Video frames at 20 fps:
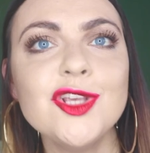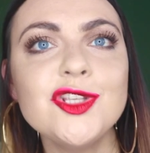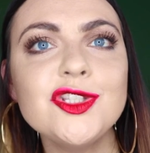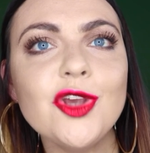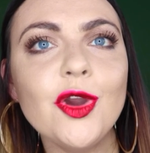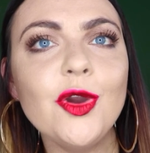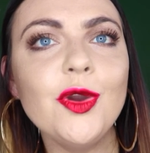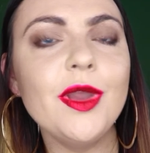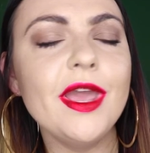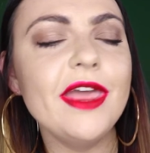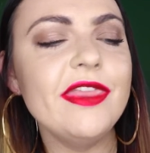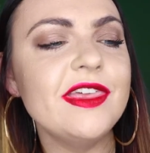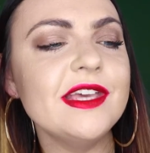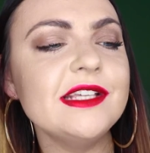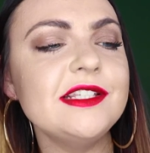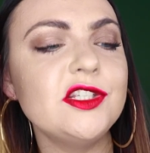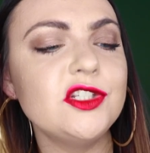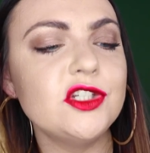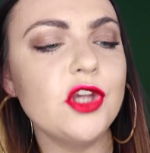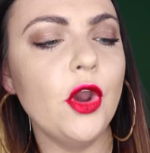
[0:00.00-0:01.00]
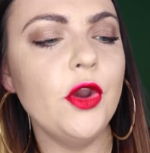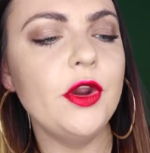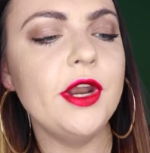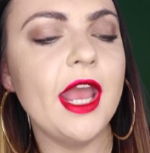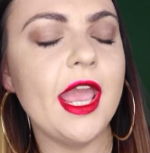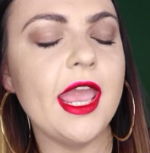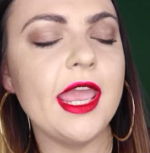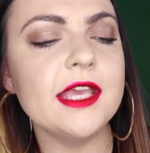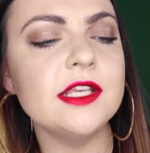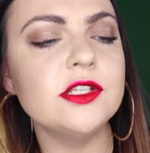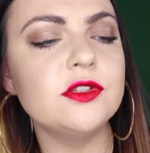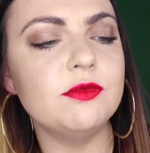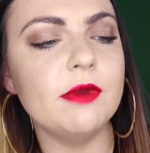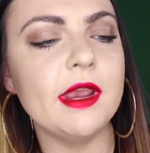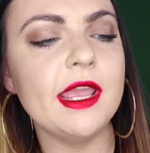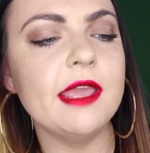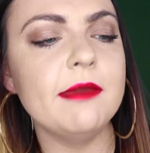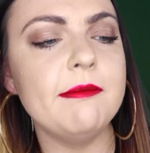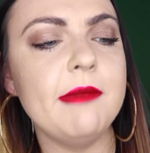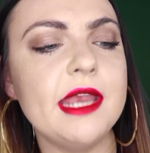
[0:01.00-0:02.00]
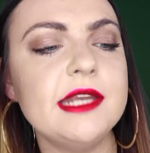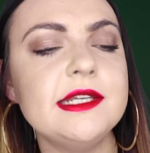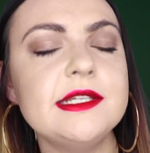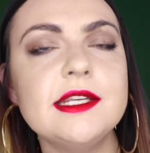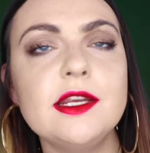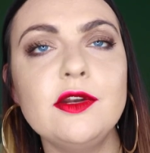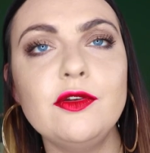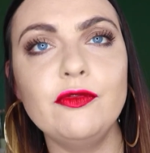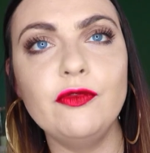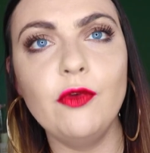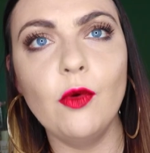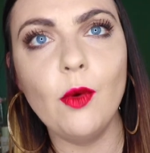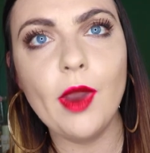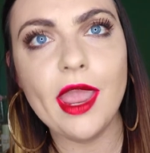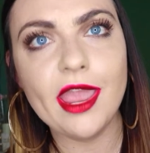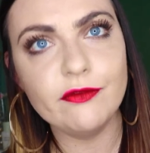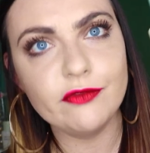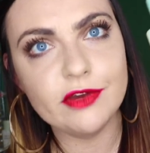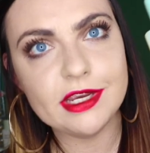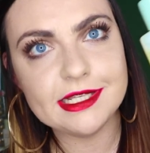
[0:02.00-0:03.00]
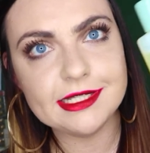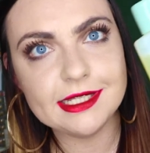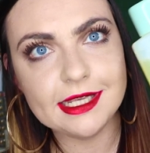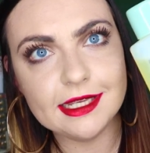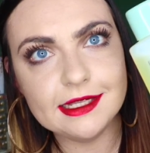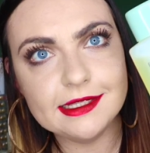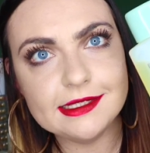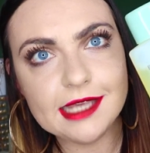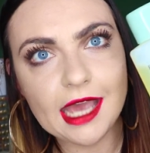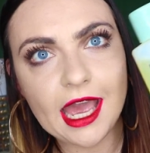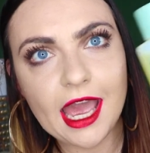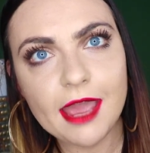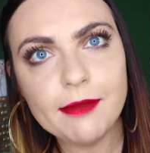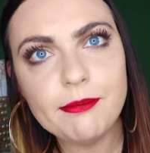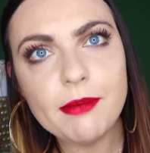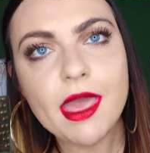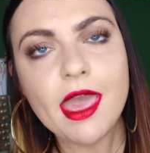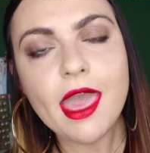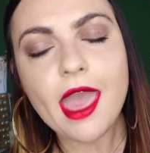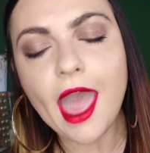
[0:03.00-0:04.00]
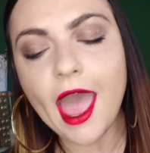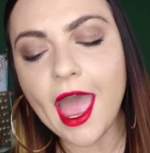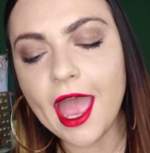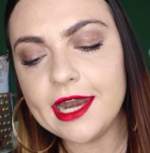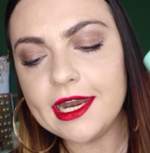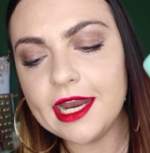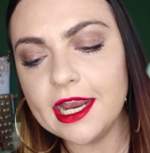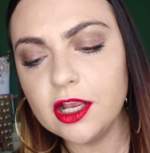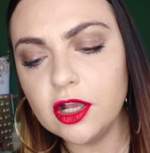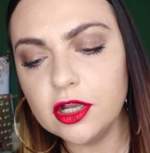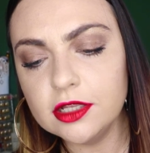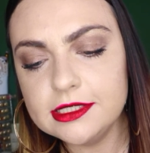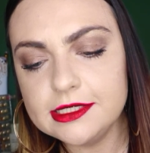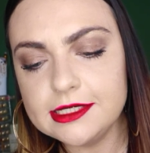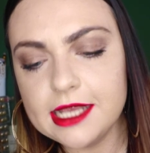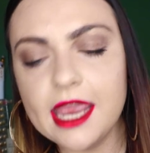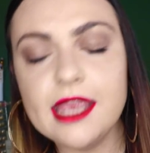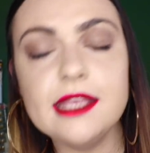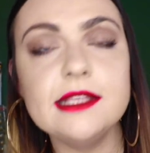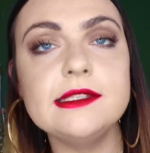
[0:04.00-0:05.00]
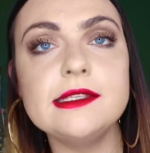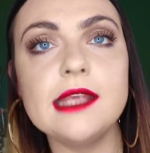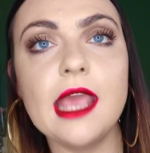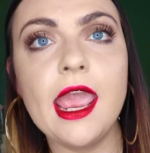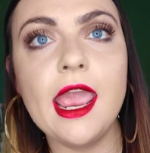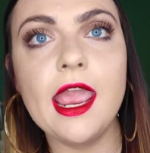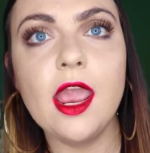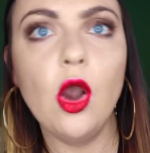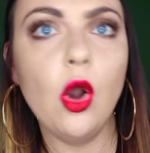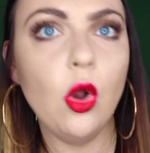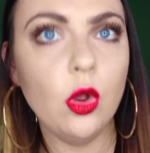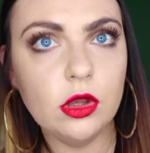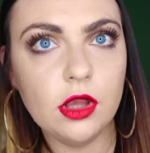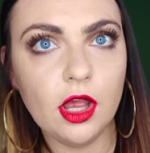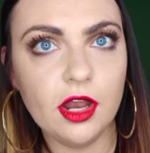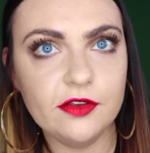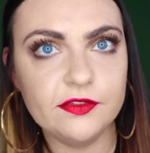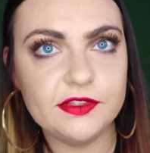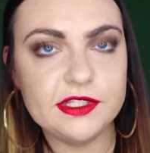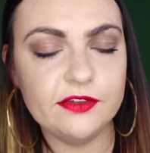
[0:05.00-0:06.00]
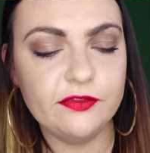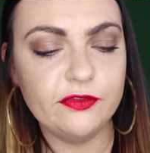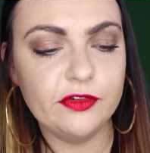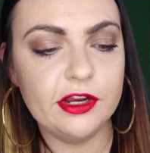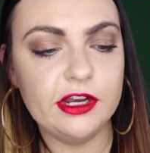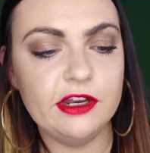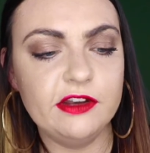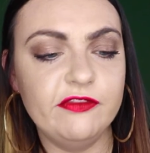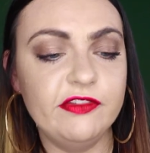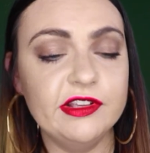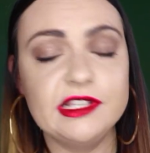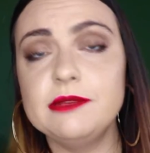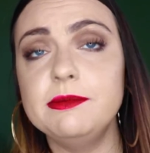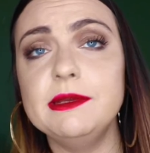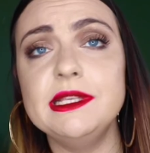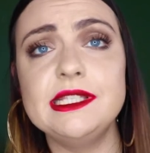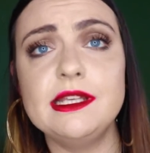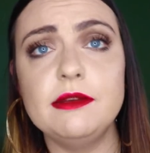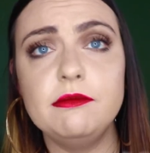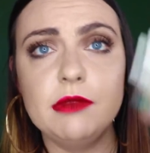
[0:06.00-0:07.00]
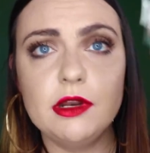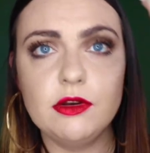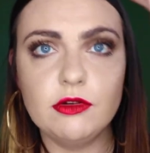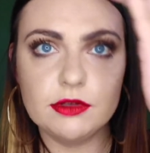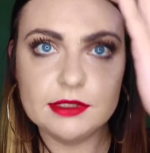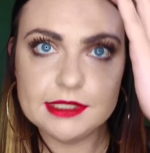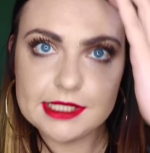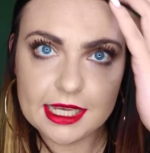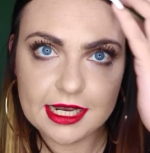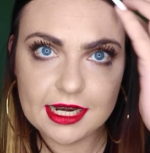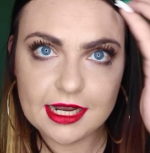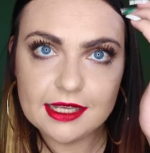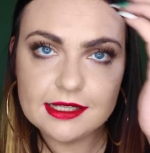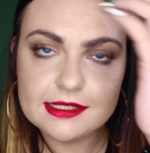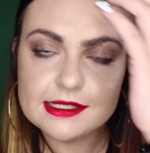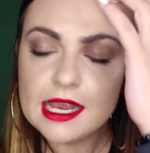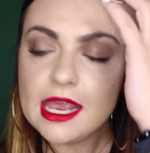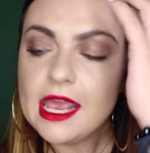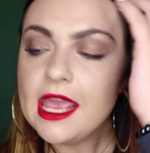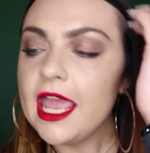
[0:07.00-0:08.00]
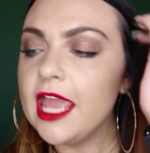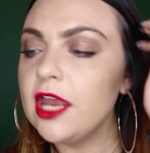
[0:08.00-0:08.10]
So this toner is recommended for every skin type and it contains a whole lot of different vitamins and minerals in it.